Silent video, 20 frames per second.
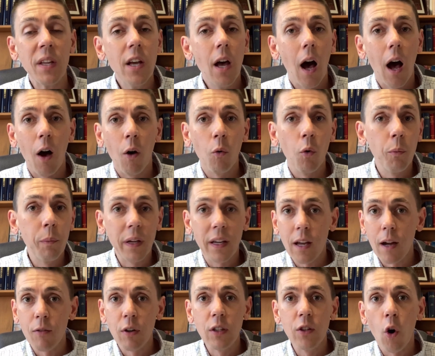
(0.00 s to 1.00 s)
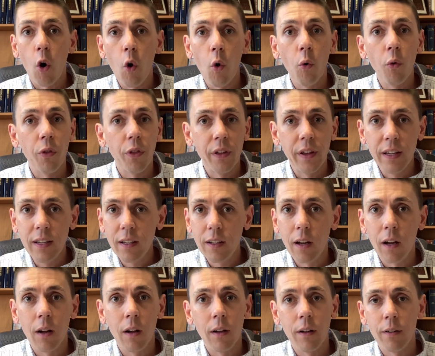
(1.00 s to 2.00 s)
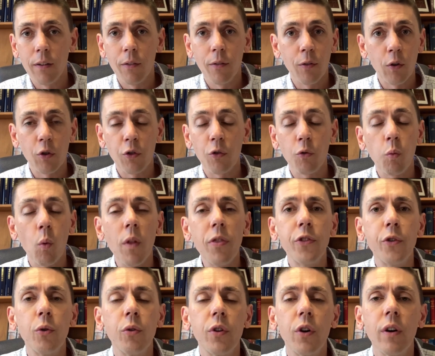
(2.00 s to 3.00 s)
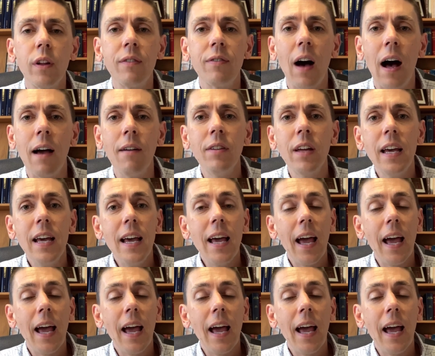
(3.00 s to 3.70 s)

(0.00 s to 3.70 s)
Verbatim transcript: Uh, we'll be covering the whole thing, uh, verses 1 through 35.